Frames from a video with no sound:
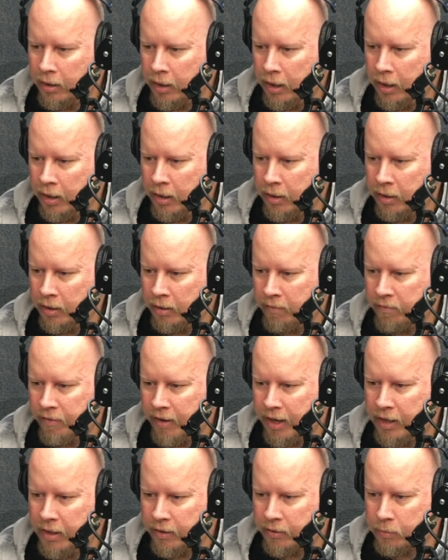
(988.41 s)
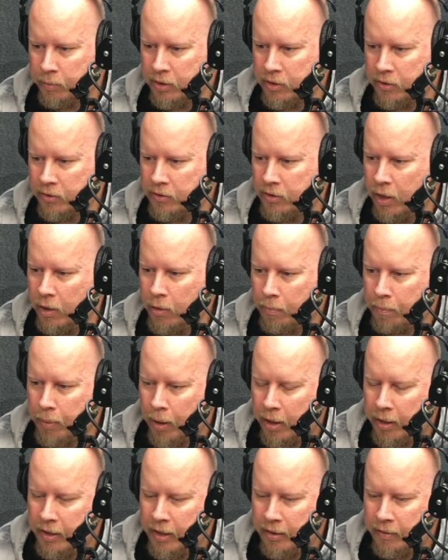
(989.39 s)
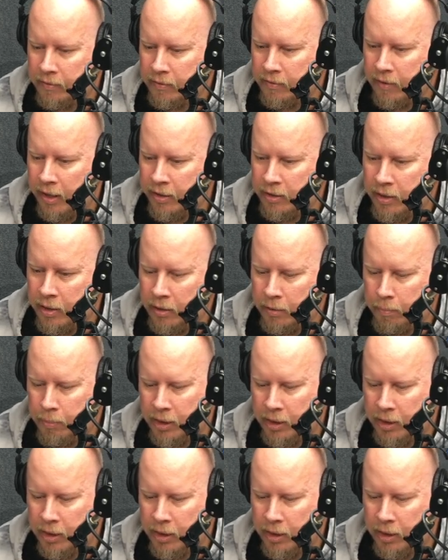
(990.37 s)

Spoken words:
And in Vegas, we just don't. Part of that's, I think,